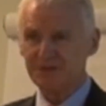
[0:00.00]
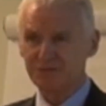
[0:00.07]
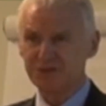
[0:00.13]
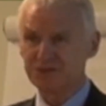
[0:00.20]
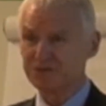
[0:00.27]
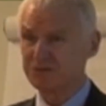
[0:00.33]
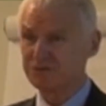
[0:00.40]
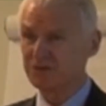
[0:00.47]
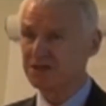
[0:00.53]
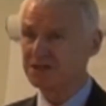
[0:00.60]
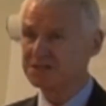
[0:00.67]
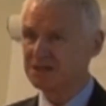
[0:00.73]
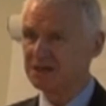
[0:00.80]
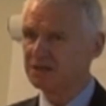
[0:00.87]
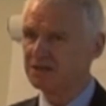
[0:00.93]
which
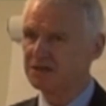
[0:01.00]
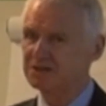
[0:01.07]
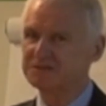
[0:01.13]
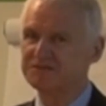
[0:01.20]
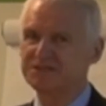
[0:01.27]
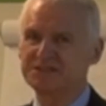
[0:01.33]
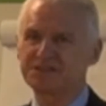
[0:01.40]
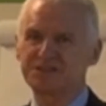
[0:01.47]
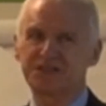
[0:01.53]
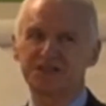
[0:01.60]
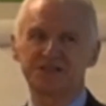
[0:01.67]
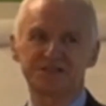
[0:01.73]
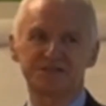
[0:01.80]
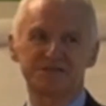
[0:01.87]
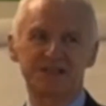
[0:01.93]
requires a lot of
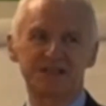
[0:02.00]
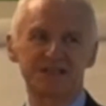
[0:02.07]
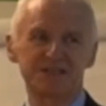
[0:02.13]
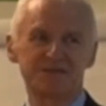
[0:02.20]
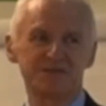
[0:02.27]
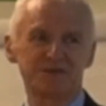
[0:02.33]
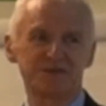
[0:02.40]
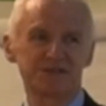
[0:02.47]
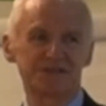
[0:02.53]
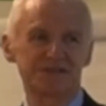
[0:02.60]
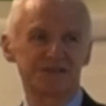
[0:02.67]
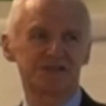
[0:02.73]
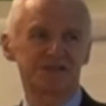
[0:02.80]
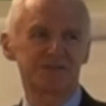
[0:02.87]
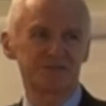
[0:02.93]
exchange of data between
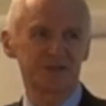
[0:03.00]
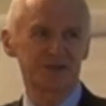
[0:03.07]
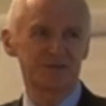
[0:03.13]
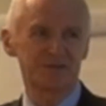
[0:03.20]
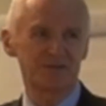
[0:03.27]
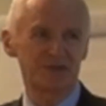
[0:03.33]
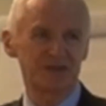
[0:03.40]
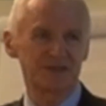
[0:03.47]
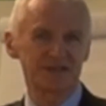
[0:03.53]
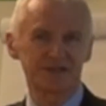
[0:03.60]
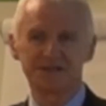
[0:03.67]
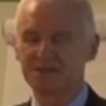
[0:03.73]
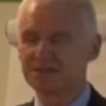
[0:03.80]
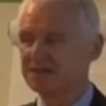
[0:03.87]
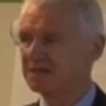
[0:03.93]
systems
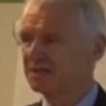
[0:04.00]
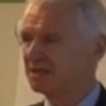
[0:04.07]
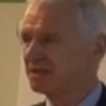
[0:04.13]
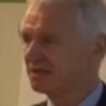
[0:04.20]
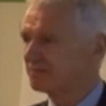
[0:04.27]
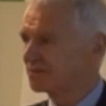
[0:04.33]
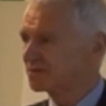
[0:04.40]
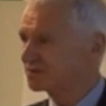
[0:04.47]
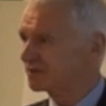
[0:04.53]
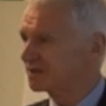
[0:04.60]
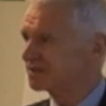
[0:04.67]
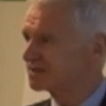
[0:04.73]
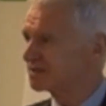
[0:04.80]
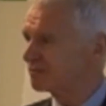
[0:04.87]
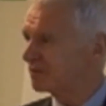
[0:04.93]
operators,
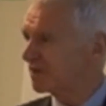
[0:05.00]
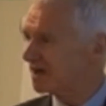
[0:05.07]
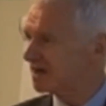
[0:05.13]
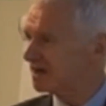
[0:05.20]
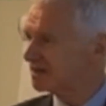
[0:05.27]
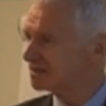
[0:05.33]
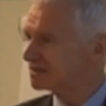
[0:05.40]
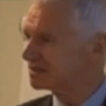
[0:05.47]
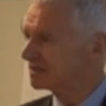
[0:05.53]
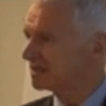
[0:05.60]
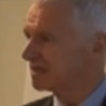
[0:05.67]
between suppliers